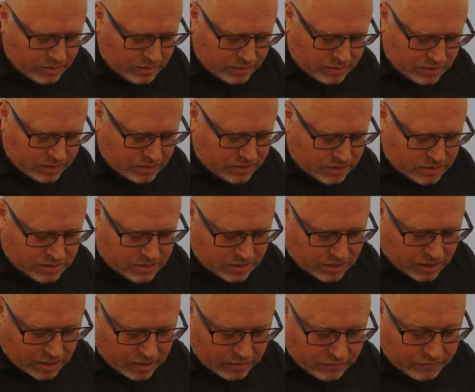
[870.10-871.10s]
just to
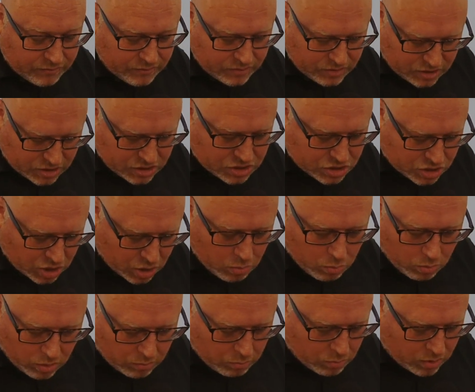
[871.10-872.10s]
kind of just show
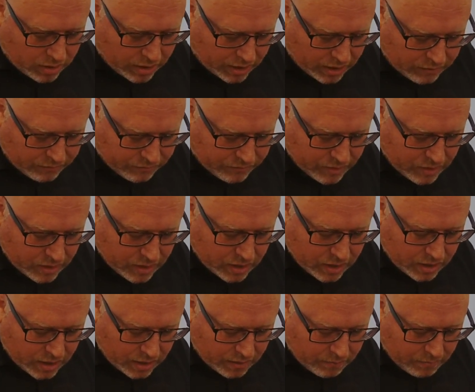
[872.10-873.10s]
what kind of
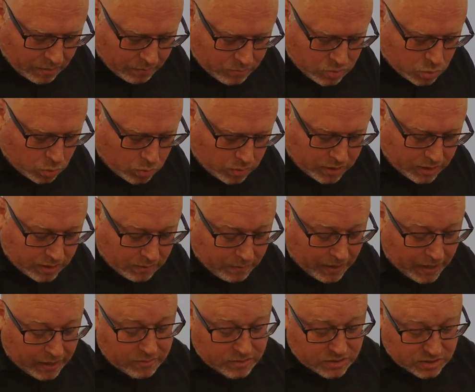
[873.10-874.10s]
I'm talking
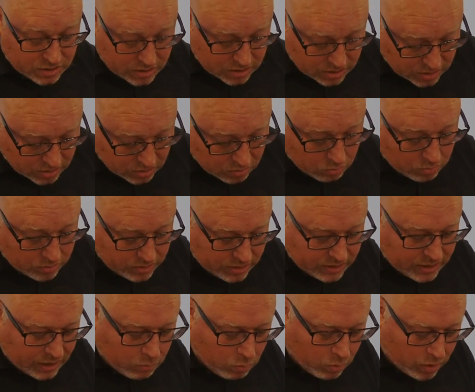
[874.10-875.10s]
about within
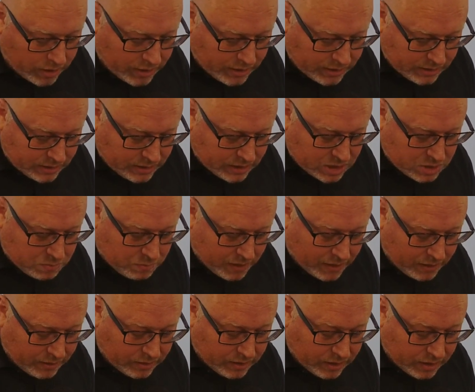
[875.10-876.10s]
that, why he didn't
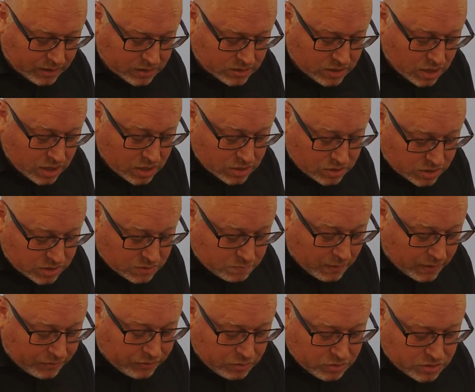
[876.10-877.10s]
explain things. So it's
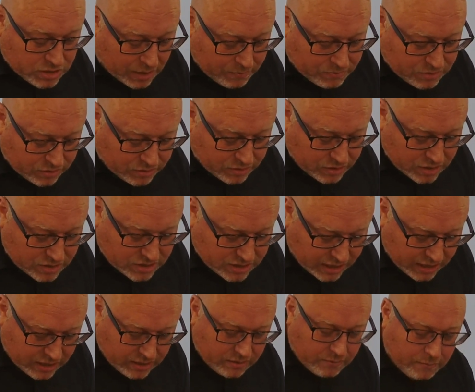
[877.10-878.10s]
Matthew chapter
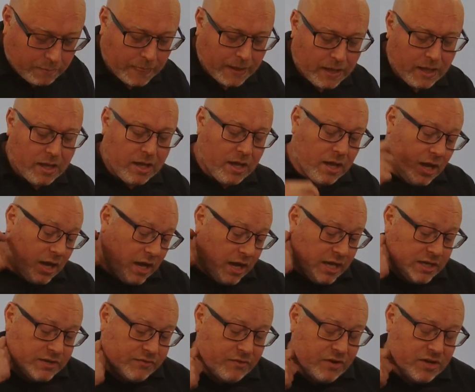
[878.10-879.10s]
13,
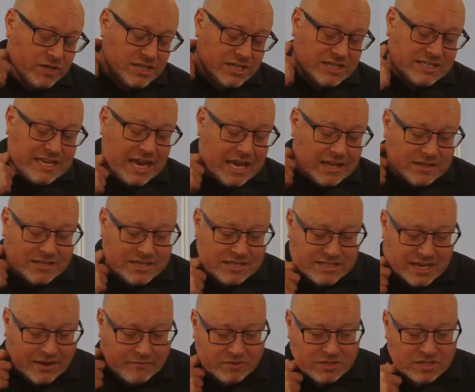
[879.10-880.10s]
it's verses 10 to
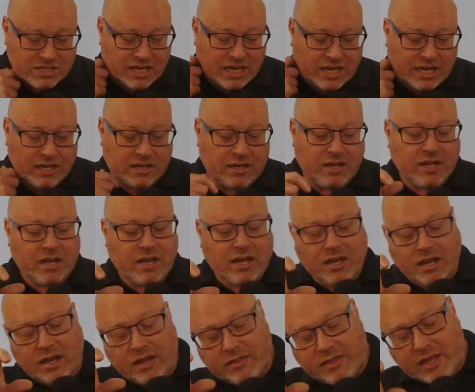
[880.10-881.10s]
17,
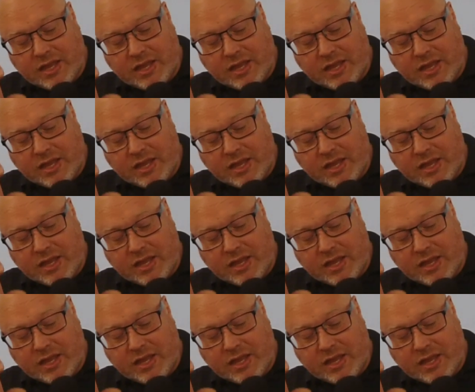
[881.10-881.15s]
and